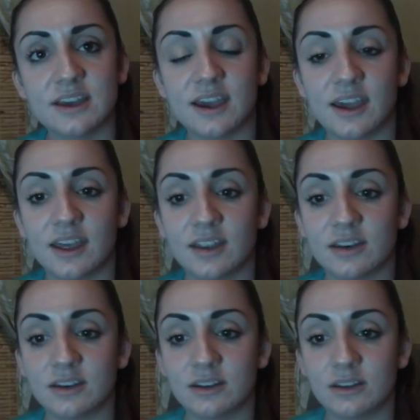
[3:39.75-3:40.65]

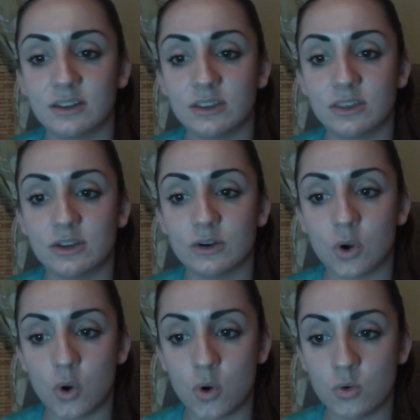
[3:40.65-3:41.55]
and their
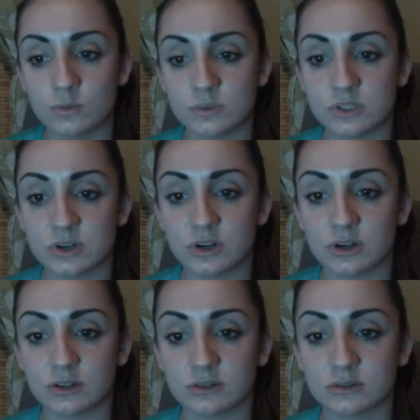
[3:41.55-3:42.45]
homes
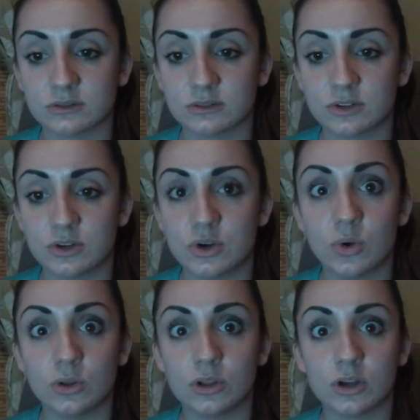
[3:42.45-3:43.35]
are
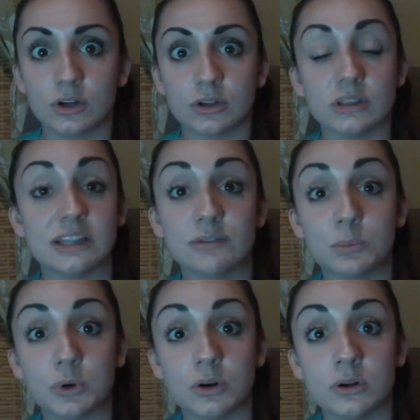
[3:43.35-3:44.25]
no longer
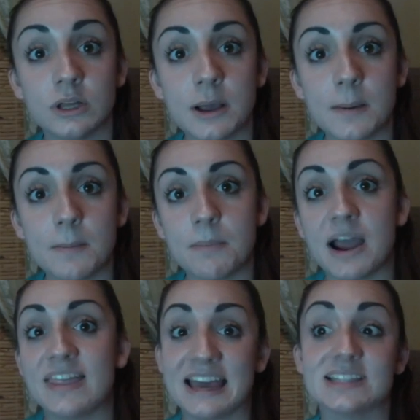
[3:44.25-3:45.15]
livable
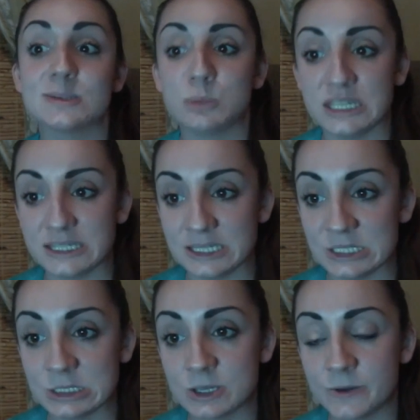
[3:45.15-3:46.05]
by that
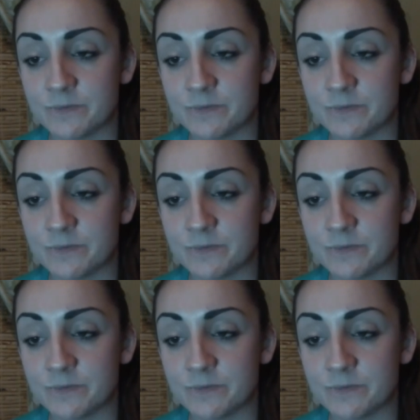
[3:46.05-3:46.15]
species.